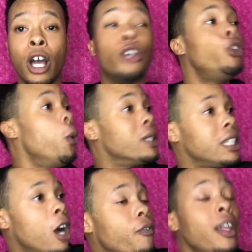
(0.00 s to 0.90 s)
You was in
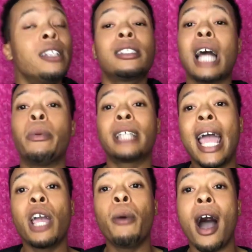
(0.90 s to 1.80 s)
your feelings because I was
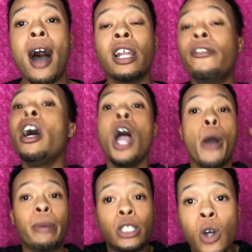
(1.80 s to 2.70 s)
hanging with Oliver
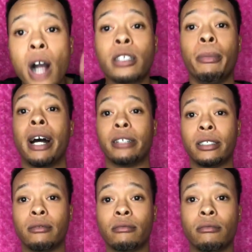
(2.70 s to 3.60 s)
and we talked about
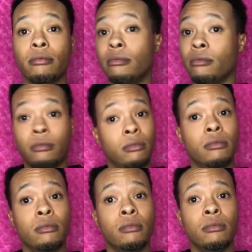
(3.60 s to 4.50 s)

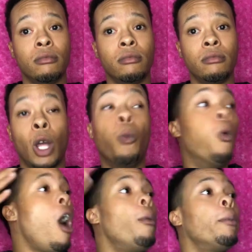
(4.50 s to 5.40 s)
it.
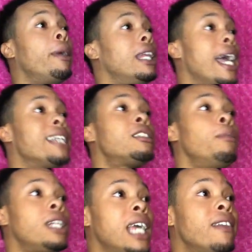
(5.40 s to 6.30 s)
One would be led to
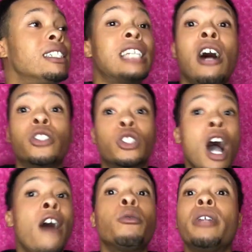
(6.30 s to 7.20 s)
believe that y'all
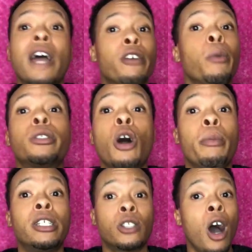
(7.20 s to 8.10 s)
solved whatever it was going to
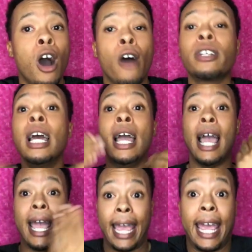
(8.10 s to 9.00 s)
be solved
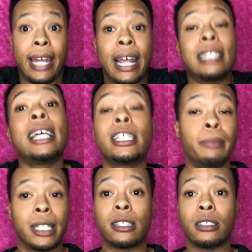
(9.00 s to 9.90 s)
in that text
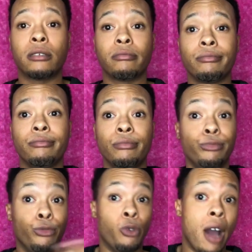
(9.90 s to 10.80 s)
message,
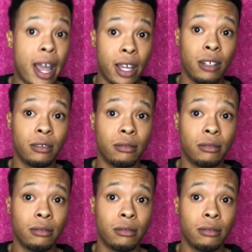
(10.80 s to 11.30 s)
right?